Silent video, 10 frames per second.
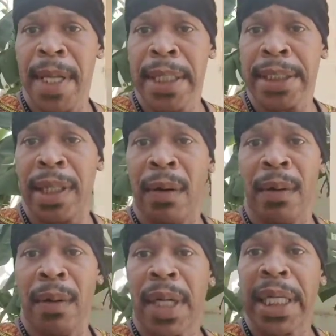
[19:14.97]

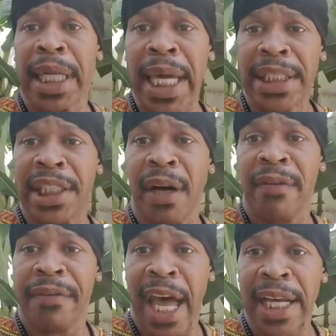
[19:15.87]
So get
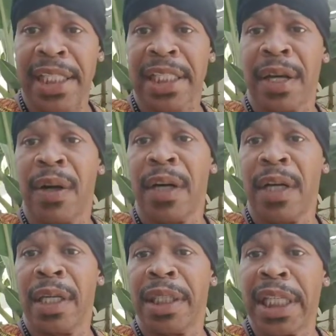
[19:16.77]
your facts
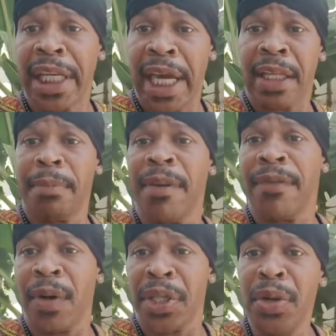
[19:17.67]
together
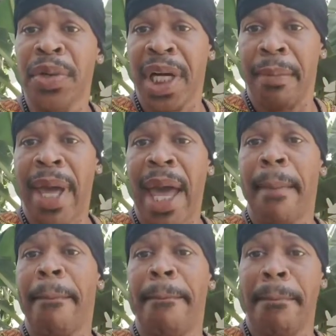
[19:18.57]
before you come
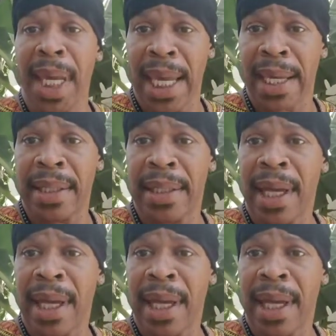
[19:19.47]
at me.